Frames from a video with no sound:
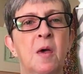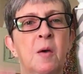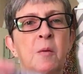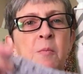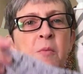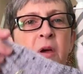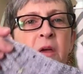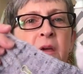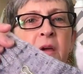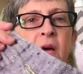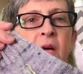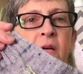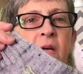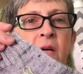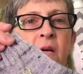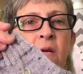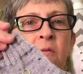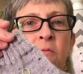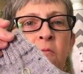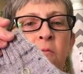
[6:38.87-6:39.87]
But yeah,
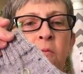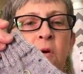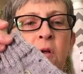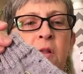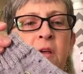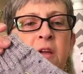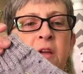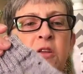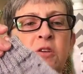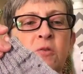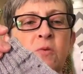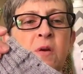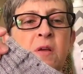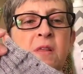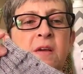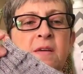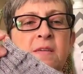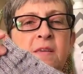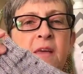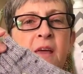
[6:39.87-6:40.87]
I really enjoy
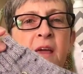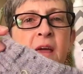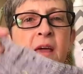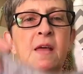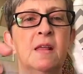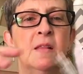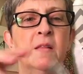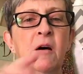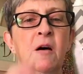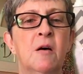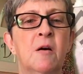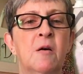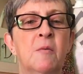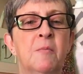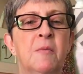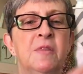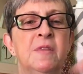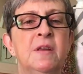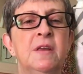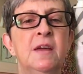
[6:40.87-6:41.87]
these. And
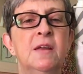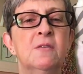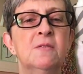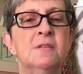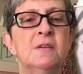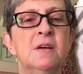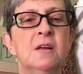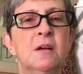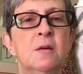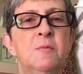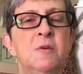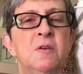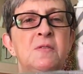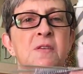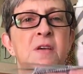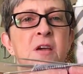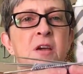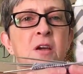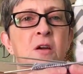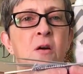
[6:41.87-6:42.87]
the needles that I'm
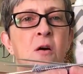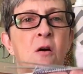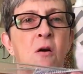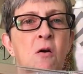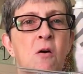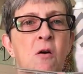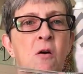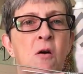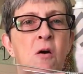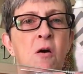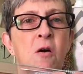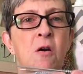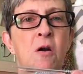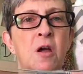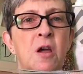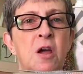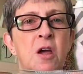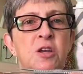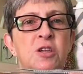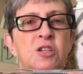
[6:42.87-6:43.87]
using are
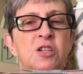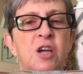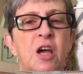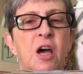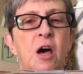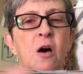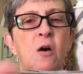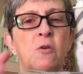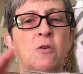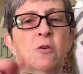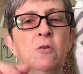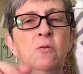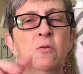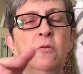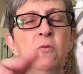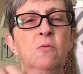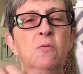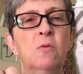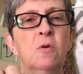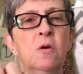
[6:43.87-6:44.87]

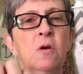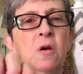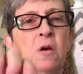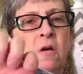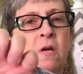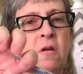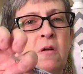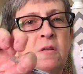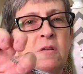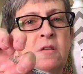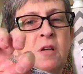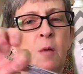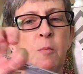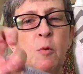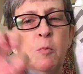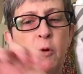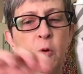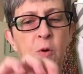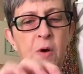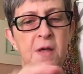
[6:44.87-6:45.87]
ChowGoo
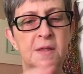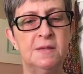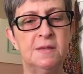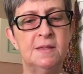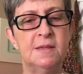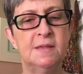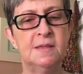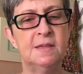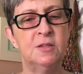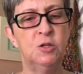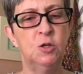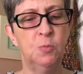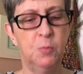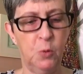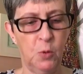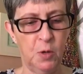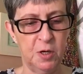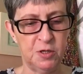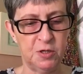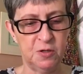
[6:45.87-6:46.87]
double points. This is
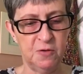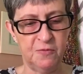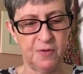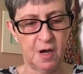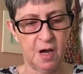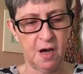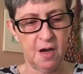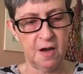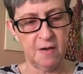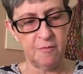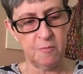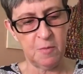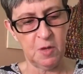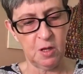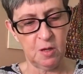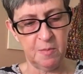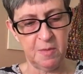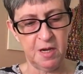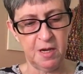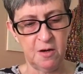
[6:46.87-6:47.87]
2.25
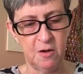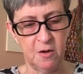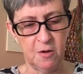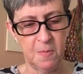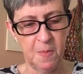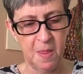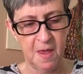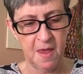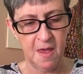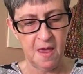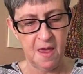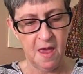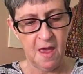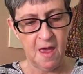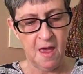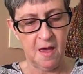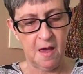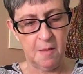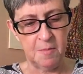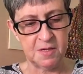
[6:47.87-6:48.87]
millimeter.
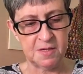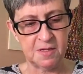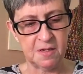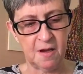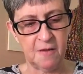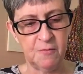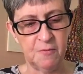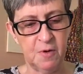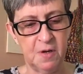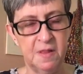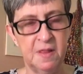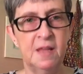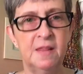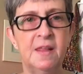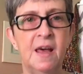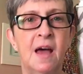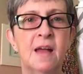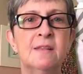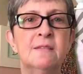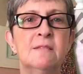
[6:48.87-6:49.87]
I'm discovering that
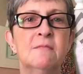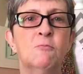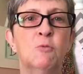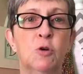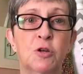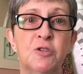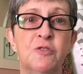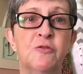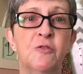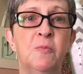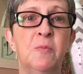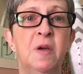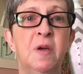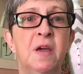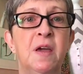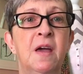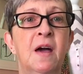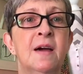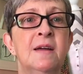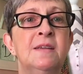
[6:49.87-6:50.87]
that works for
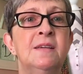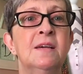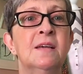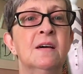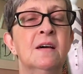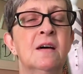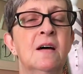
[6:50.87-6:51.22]
me. I did